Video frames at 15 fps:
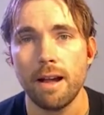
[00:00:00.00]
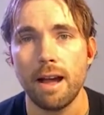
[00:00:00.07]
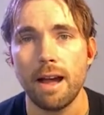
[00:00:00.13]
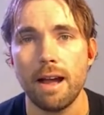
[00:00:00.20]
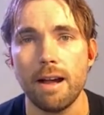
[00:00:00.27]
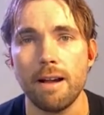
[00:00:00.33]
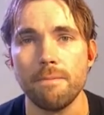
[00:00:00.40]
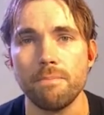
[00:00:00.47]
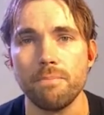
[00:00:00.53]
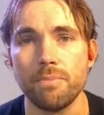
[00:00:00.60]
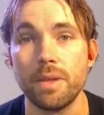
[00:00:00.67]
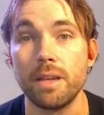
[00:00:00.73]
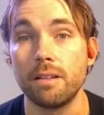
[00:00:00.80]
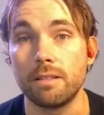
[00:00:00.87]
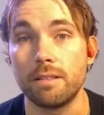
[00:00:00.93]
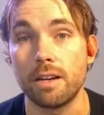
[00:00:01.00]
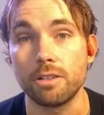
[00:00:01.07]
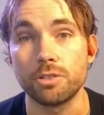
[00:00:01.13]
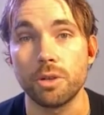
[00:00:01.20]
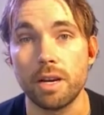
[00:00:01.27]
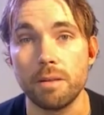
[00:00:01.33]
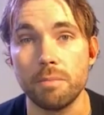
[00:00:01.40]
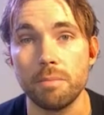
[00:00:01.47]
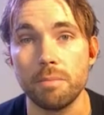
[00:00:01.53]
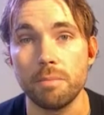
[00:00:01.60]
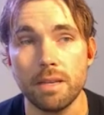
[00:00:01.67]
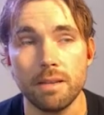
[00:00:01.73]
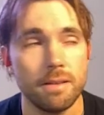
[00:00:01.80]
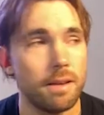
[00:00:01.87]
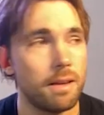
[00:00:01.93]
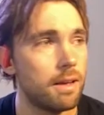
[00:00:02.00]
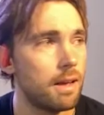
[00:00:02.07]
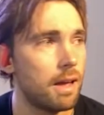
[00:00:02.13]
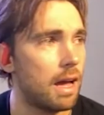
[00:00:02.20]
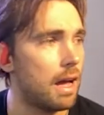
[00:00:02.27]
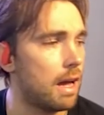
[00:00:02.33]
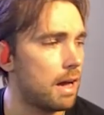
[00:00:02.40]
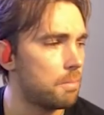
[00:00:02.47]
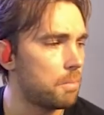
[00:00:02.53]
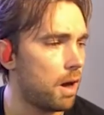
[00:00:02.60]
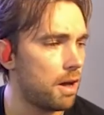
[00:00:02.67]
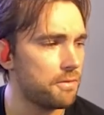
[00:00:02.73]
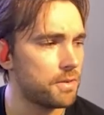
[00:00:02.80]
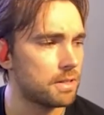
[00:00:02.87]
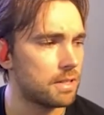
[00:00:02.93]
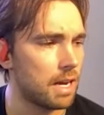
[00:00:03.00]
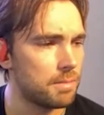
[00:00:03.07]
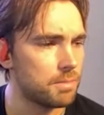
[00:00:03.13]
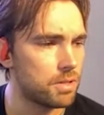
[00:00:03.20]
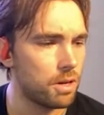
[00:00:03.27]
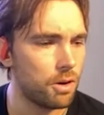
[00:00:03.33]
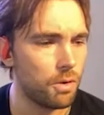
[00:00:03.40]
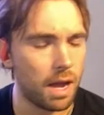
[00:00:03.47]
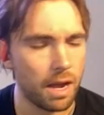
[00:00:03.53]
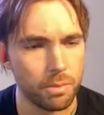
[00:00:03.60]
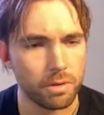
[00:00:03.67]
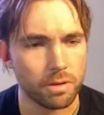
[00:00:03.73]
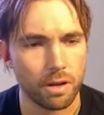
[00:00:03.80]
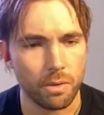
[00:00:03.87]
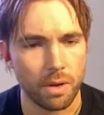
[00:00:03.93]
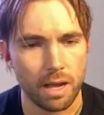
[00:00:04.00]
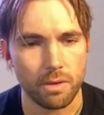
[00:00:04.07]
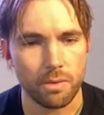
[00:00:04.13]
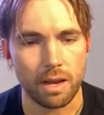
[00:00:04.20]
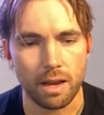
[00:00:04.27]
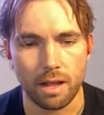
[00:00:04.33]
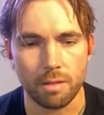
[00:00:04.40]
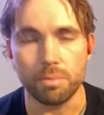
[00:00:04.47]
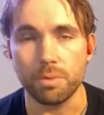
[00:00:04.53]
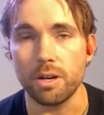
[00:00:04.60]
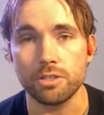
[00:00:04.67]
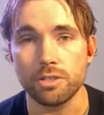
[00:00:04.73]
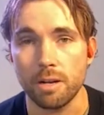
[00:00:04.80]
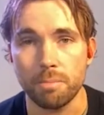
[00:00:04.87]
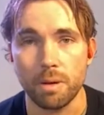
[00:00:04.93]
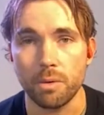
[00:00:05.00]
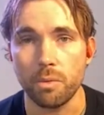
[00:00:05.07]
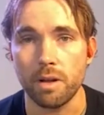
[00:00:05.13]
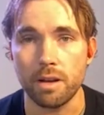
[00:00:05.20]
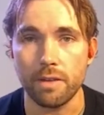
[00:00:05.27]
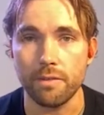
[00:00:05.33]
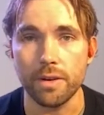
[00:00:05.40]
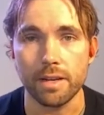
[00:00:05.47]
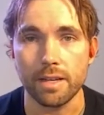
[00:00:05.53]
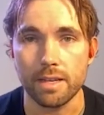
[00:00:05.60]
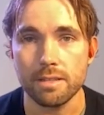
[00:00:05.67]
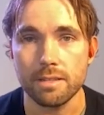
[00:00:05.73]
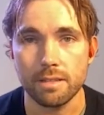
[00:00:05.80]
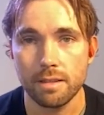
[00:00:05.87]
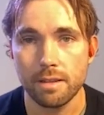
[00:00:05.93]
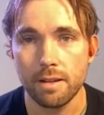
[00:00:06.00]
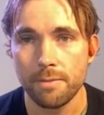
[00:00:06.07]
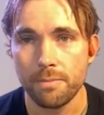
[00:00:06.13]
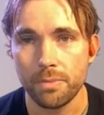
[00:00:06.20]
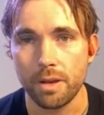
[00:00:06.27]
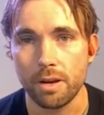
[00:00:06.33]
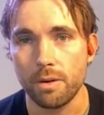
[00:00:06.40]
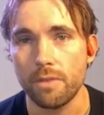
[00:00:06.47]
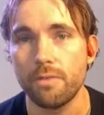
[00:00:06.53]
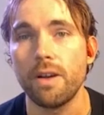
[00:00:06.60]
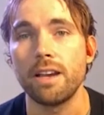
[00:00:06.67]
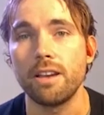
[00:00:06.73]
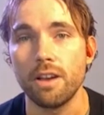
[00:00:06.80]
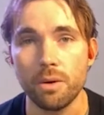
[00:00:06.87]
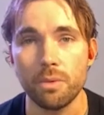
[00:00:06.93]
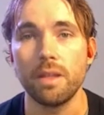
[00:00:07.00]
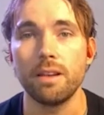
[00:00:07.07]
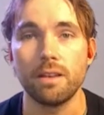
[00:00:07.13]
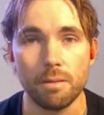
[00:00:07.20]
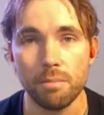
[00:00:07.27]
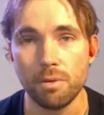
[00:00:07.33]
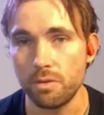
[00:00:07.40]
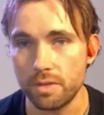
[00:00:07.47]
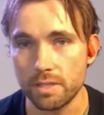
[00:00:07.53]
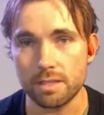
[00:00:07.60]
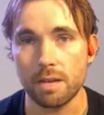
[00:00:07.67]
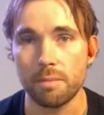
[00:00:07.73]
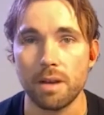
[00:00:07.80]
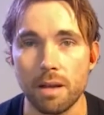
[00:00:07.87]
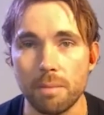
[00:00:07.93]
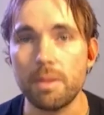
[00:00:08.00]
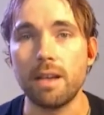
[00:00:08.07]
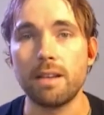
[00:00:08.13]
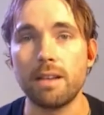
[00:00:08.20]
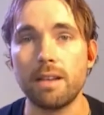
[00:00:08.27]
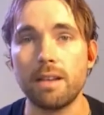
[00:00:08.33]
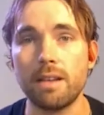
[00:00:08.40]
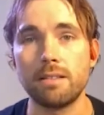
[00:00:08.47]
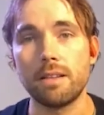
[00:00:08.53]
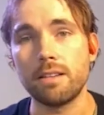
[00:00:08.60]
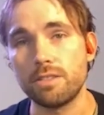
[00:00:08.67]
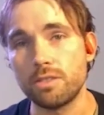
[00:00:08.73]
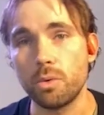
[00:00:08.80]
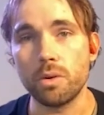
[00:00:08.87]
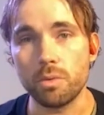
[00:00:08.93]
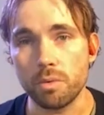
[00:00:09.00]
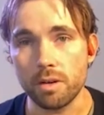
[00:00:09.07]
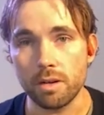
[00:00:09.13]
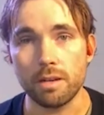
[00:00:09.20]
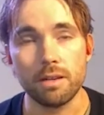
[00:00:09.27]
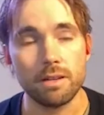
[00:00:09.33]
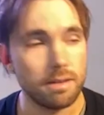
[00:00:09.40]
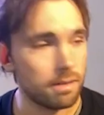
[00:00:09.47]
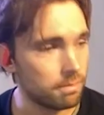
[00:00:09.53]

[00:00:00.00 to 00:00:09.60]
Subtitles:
that'll train me. Oftentimes though, I will go out and I'll brush up on whatever it is. If I know that a movie's coming up that does sword work,